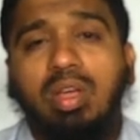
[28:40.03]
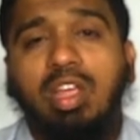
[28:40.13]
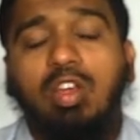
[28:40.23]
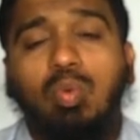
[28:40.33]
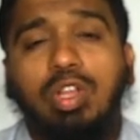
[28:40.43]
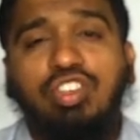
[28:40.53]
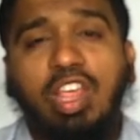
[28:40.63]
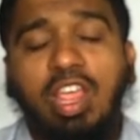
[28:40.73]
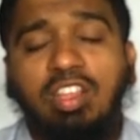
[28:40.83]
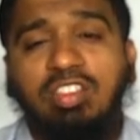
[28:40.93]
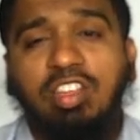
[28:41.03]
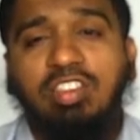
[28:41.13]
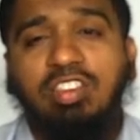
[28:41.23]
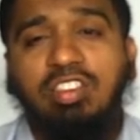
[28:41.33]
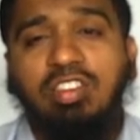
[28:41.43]
It will change the
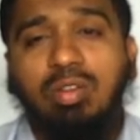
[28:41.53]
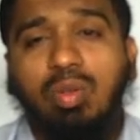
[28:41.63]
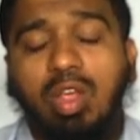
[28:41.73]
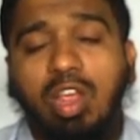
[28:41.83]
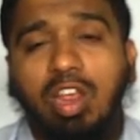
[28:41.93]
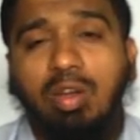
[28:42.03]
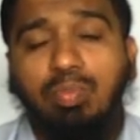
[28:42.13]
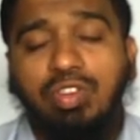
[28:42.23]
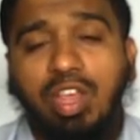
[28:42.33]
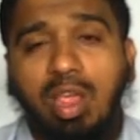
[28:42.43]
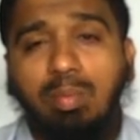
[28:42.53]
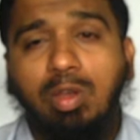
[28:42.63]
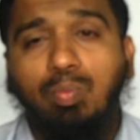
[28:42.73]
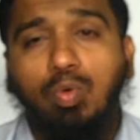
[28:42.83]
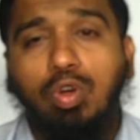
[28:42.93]
same
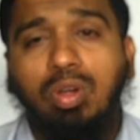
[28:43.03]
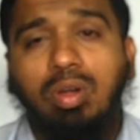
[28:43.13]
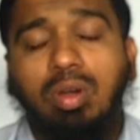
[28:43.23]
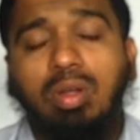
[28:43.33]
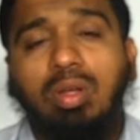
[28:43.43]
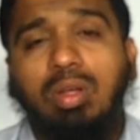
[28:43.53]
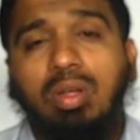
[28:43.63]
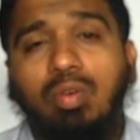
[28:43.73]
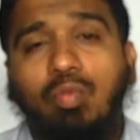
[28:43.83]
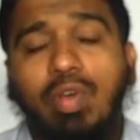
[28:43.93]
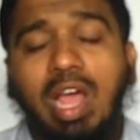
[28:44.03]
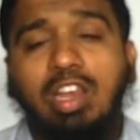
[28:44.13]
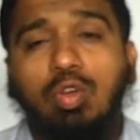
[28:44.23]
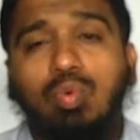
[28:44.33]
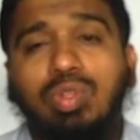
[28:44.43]
input
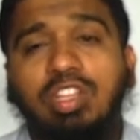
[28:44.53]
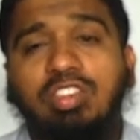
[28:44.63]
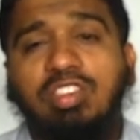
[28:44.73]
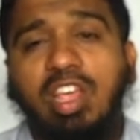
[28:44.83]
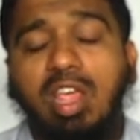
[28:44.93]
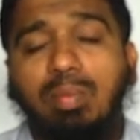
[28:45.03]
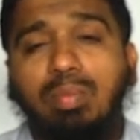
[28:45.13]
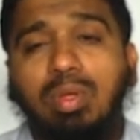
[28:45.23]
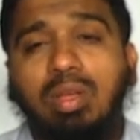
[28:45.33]
value with the same